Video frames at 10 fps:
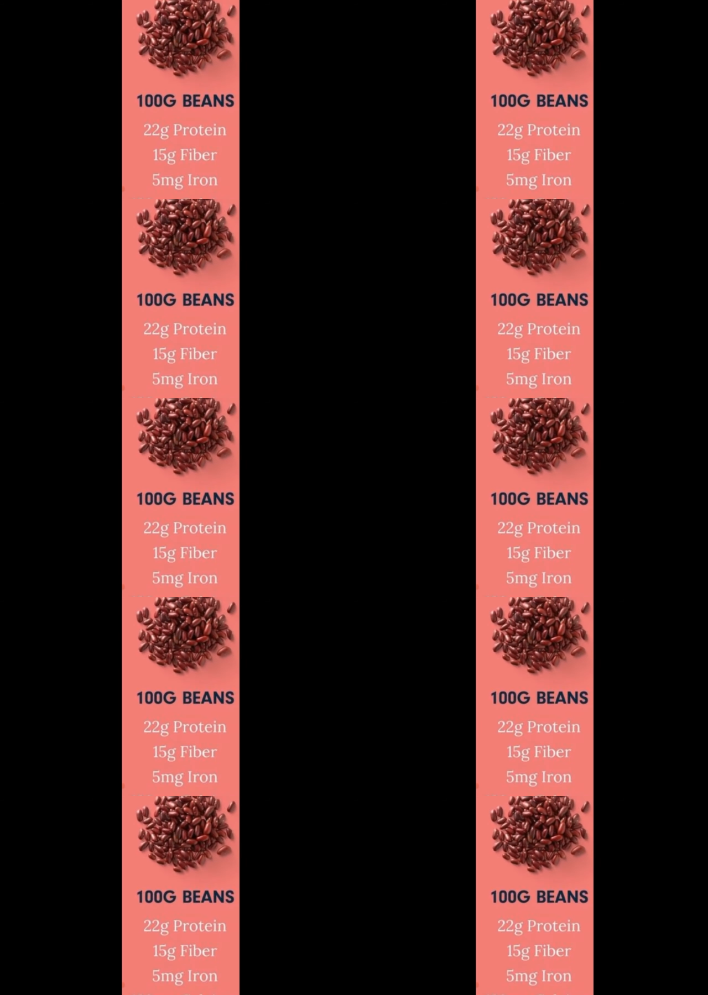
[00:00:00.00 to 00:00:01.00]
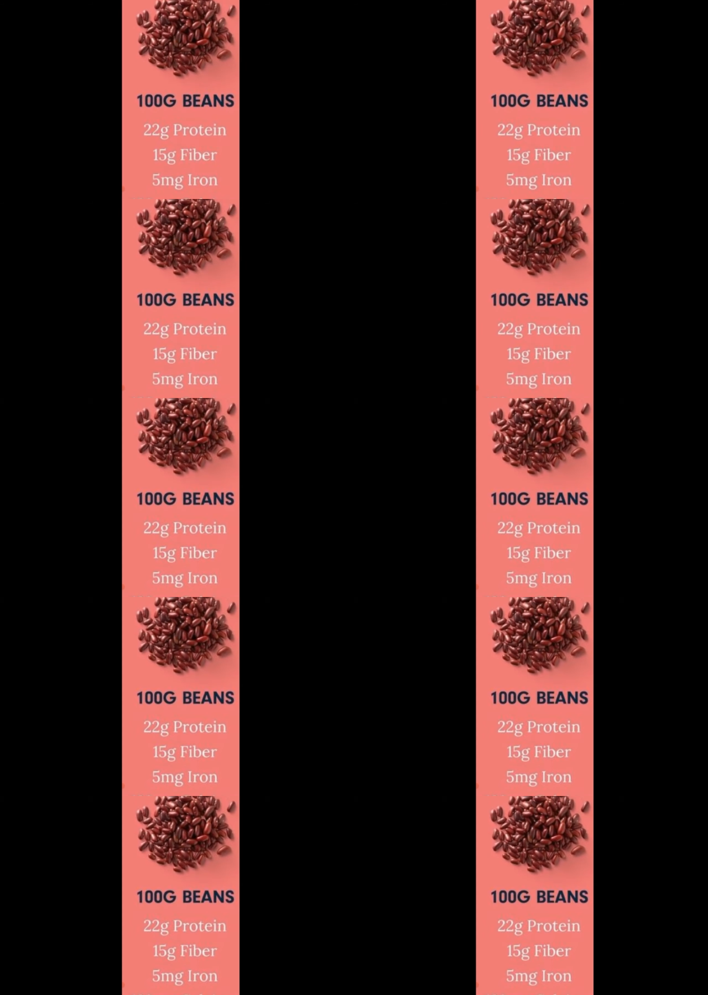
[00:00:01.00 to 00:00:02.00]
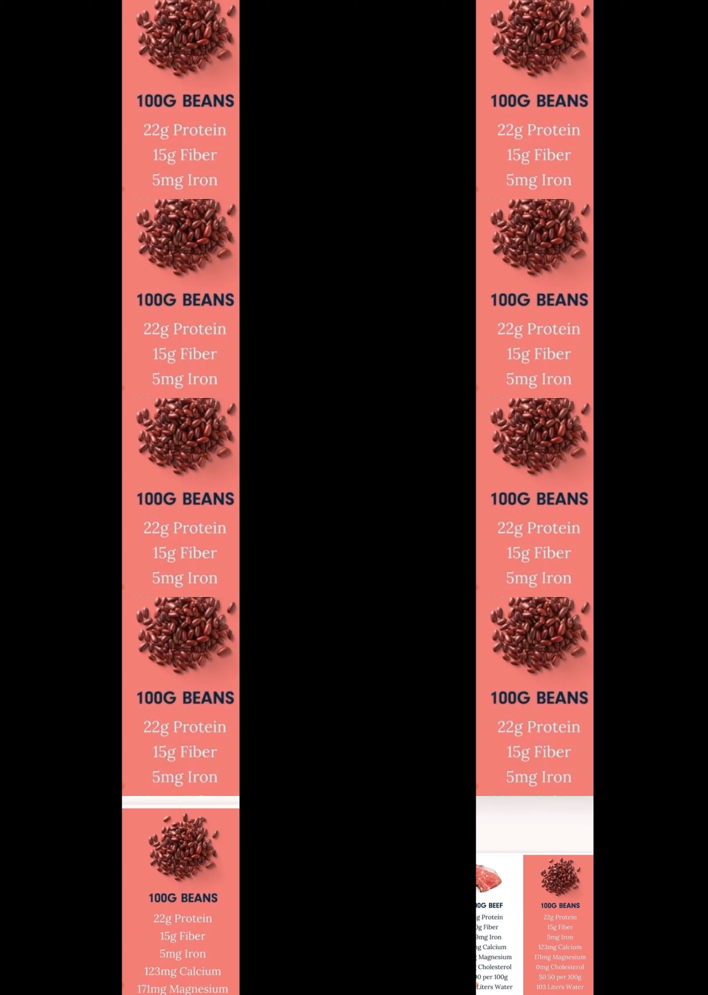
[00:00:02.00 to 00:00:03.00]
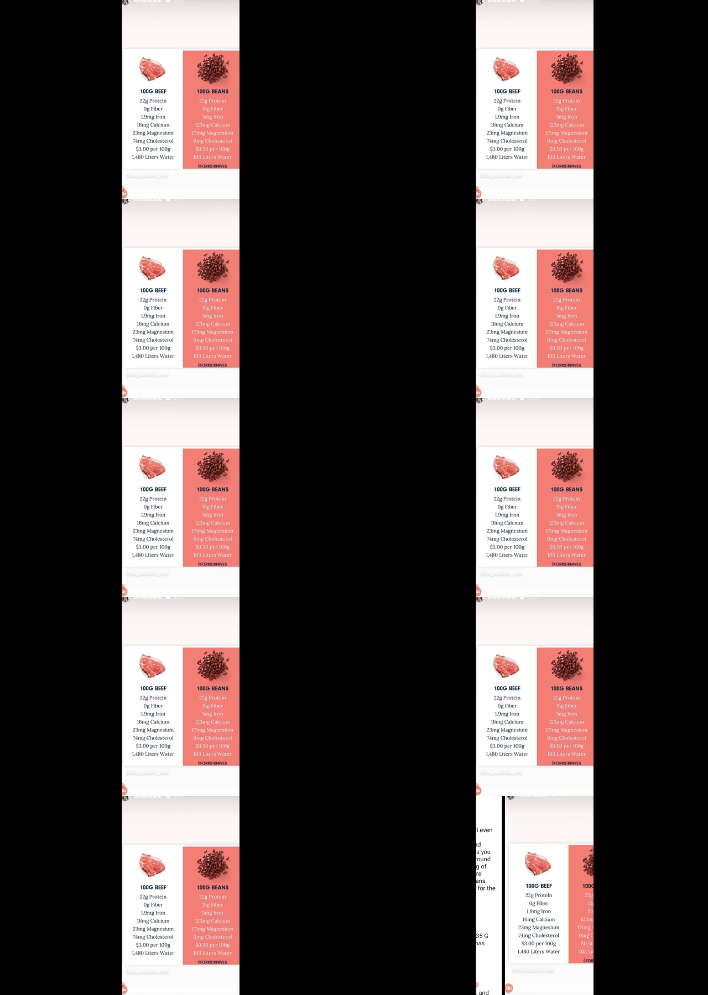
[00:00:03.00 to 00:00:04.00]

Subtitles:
No face is visible, so there are no lips to read.